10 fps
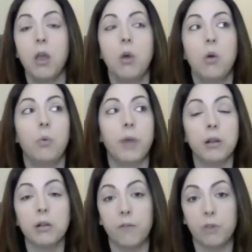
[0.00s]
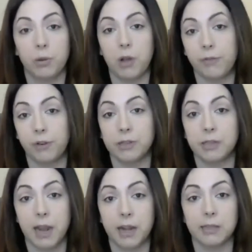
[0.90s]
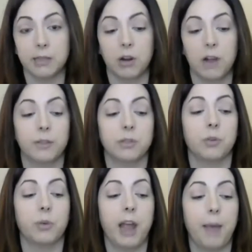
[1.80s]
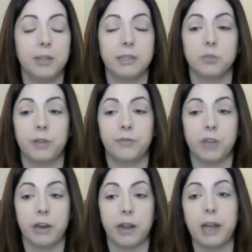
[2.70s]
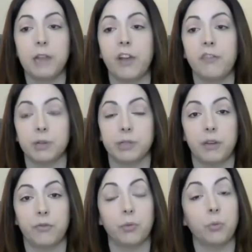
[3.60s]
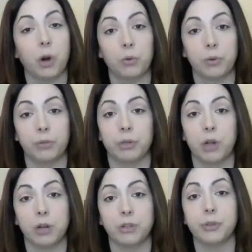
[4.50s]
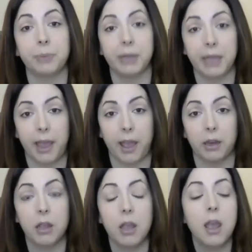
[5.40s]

We are comfortable offering signings in our office. So what happens is we've done 95% of the work with regard to the plan.